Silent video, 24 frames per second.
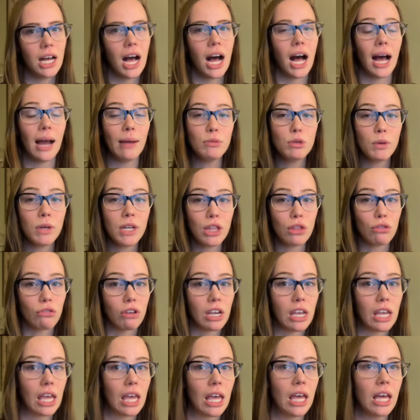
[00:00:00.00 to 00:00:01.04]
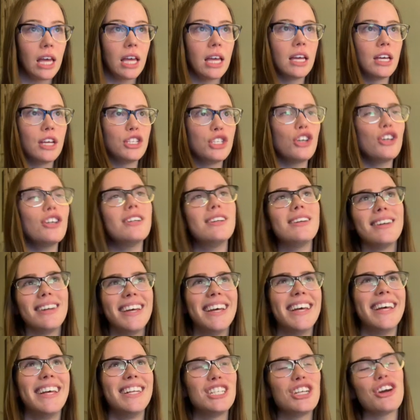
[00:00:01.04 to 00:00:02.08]
I'm 23. Jared
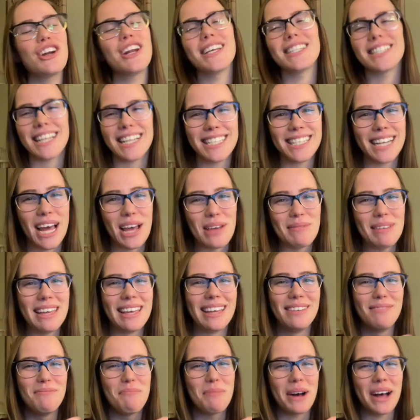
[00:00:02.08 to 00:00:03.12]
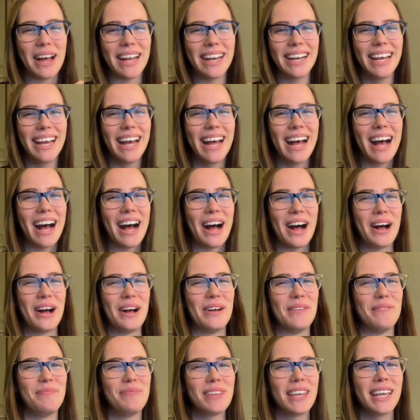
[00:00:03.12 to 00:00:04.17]
has less time, but
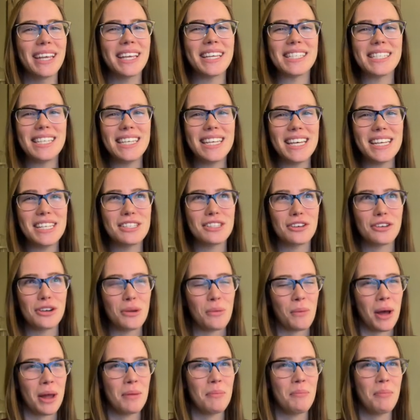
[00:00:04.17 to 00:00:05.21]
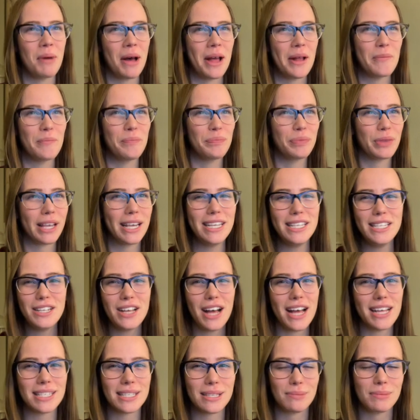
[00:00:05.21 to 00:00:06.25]
because he is 31, but he still
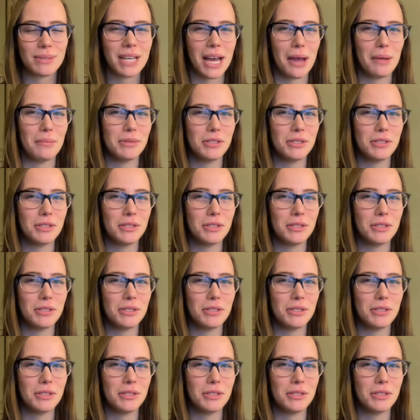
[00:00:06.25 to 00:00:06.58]
has some time.